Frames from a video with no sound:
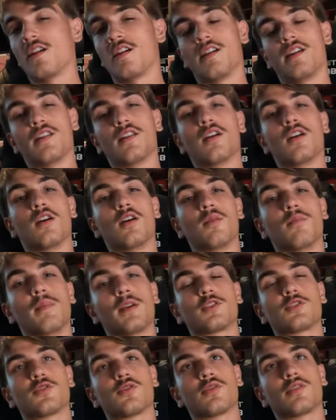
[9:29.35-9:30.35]
And um,
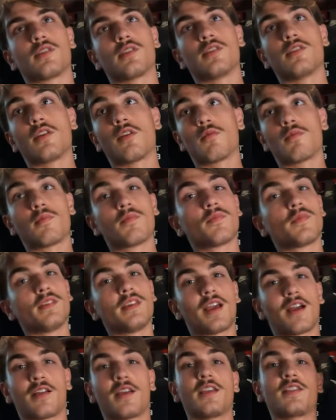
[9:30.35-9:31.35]
make sure to, you know,
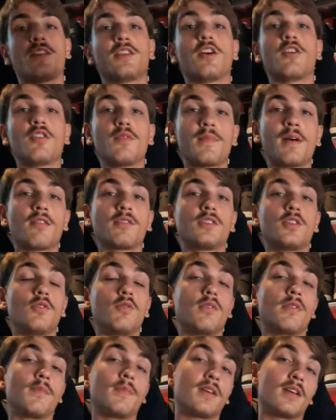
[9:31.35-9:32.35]
yeah, hit the noti bell
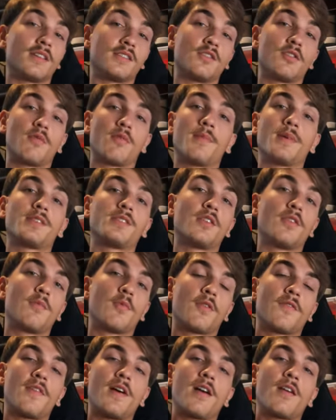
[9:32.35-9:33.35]
too because you don't want to miss no
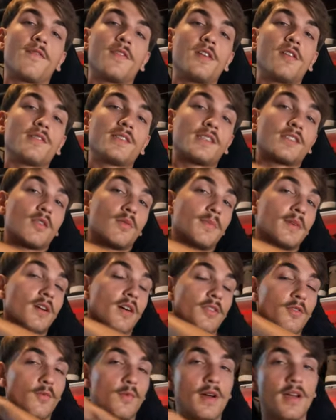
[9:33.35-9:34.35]
more fire videos that's going to be
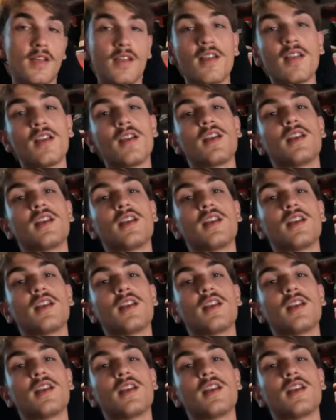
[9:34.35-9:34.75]
on the way.